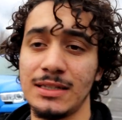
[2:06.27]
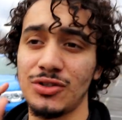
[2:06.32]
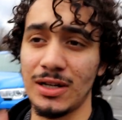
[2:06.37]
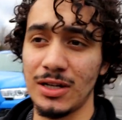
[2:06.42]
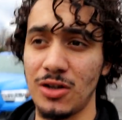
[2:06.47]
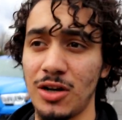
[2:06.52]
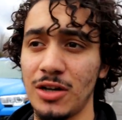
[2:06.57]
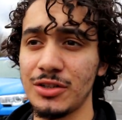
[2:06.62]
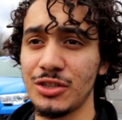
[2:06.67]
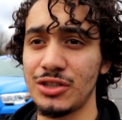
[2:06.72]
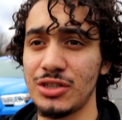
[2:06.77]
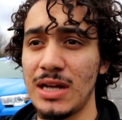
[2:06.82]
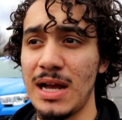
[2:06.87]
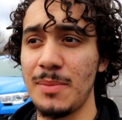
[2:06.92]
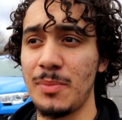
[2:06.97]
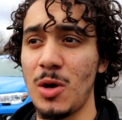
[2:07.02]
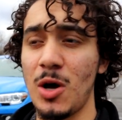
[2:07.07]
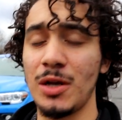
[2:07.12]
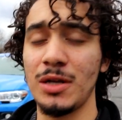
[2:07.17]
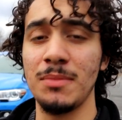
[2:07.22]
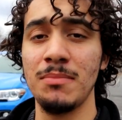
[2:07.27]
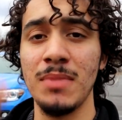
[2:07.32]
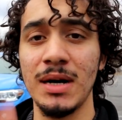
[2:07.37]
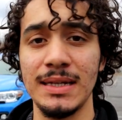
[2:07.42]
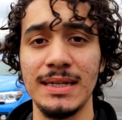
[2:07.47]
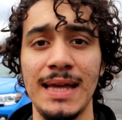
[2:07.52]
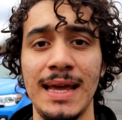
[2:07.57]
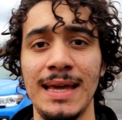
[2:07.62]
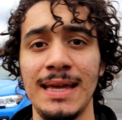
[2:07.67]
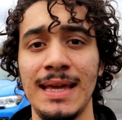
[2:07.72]
So I called the shop on a
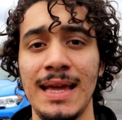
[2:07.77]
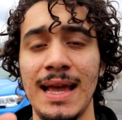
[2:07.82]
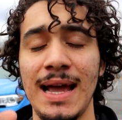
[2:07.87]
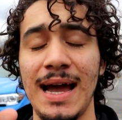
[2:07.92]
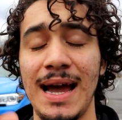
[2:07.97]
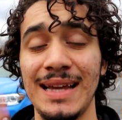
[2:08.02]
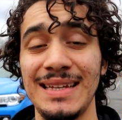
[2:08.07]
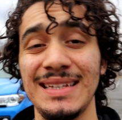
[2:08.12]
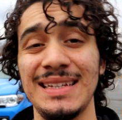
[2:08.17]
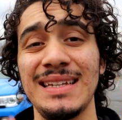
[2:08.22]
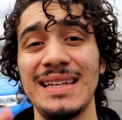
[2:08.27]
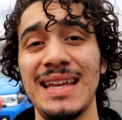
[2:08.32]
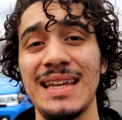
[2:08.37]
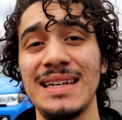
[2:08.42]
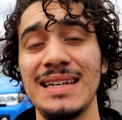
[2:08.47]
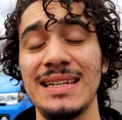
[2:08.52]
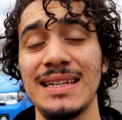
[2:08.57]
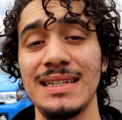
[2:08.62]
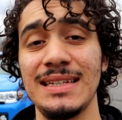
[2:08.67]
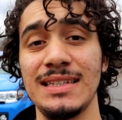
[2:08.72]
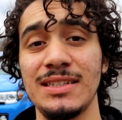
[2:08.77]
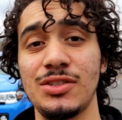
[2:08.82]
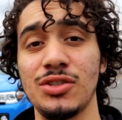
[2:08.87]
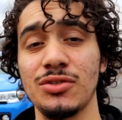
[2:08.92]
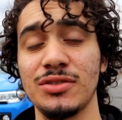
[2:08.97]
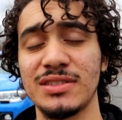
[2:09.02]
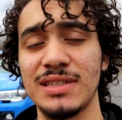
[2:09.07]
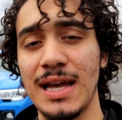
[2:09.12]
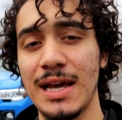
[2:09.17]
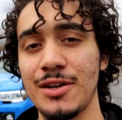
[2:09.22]
Monday. I didn't get it in
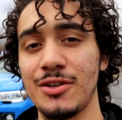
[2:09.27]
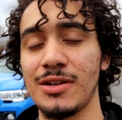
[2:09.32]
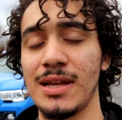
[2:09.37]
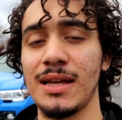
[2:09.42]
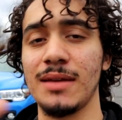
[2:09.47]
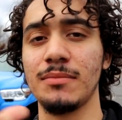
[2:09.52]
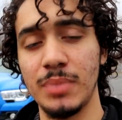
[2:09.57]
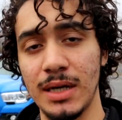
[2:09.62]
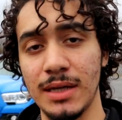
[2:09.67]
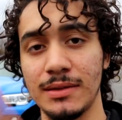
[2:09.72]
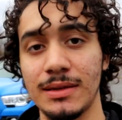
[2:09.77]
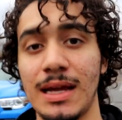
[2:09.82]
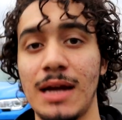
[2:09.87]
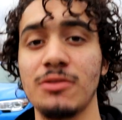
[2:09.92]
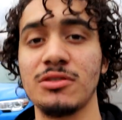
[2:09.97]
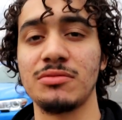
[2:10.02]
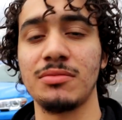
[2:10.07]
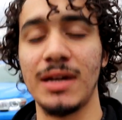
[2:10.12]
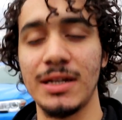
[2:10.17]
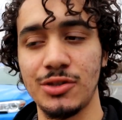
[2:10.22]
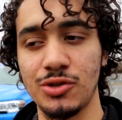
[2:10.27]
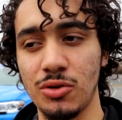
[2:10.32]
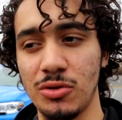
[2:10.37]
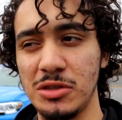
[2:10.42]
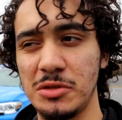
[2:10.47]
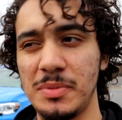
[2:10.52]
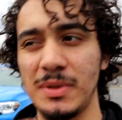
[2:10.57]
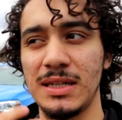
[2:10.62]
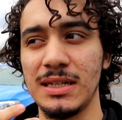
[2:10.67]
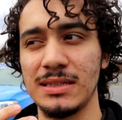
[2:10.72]
until Saturday, but that was my
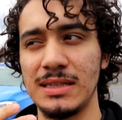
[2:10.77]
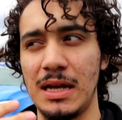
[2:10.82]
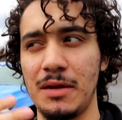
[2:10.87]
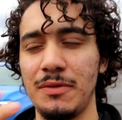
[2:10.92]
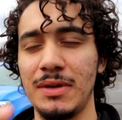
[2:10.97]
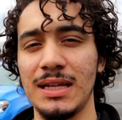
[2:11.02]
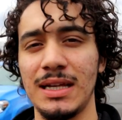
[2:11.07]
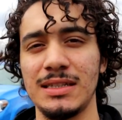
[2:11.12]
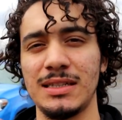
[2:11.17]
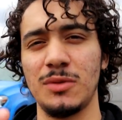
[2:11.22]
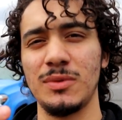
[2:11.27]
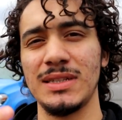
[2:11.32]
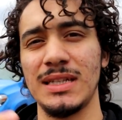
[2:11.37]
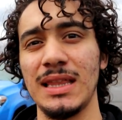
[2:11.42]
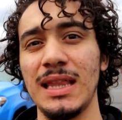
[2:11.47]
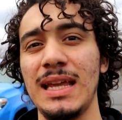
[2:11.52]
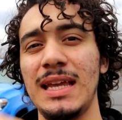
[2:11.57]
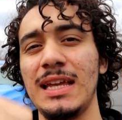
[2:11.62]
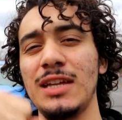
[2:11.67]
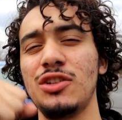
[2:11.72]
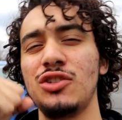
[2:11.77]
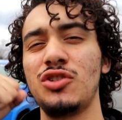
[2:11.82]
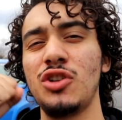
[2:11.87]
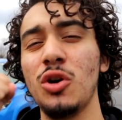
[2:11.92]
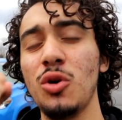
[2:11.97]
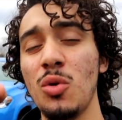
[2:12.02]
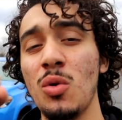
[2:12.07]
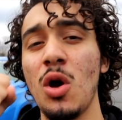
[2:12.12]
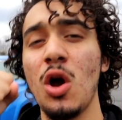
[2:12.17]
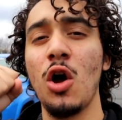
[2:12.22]
choice because I realized it wasn't leaking
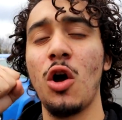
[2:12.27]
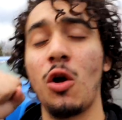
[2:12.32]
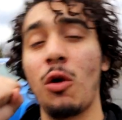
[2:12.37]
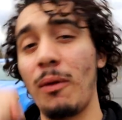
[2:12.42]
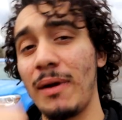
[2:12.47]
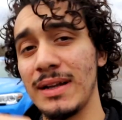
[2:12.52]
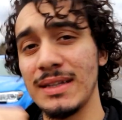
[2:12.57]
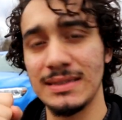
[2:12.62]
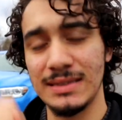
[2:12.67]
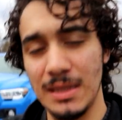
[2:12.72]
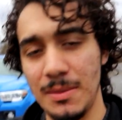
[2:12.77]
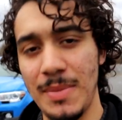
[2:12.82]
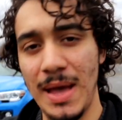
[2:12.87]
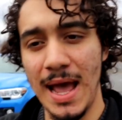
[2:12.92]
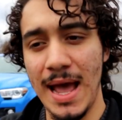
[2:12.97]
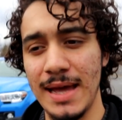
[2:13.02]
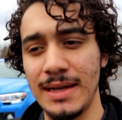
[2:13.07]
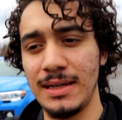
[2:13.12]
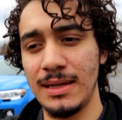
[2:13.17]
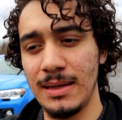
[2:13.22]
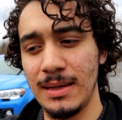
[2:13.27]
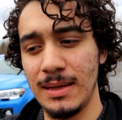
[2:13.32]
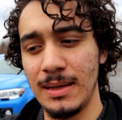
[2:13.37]
too horrendously bad.